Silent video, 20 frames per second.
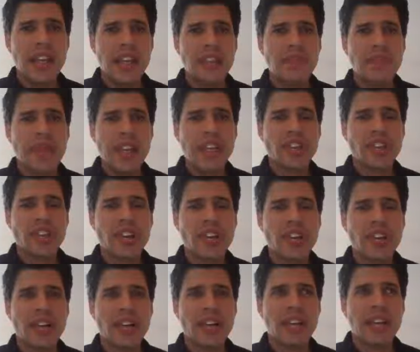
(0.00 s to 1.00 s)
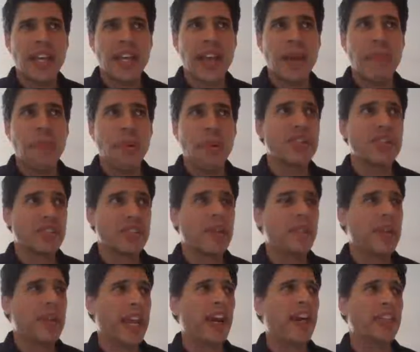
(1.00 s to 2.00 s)
is make sure that I put
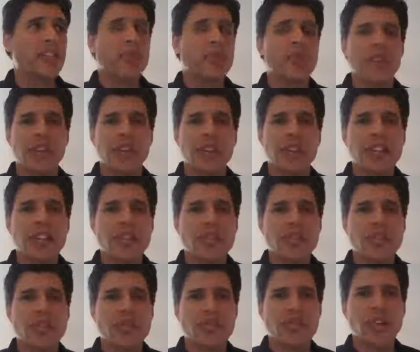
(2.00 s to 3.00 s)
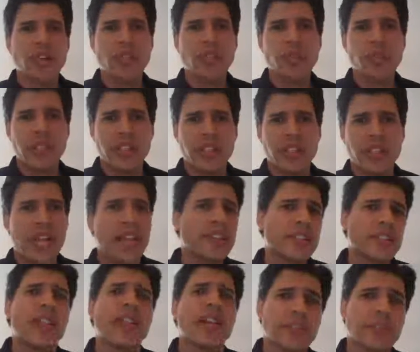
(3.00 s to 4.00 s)
some character in there that's struggled with
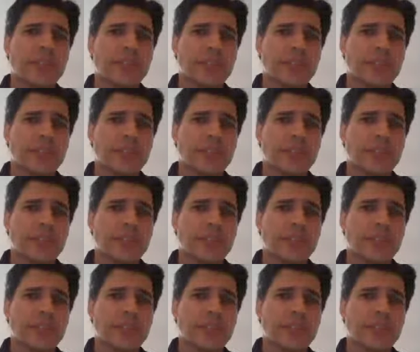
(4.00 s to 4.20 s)
dyslexia.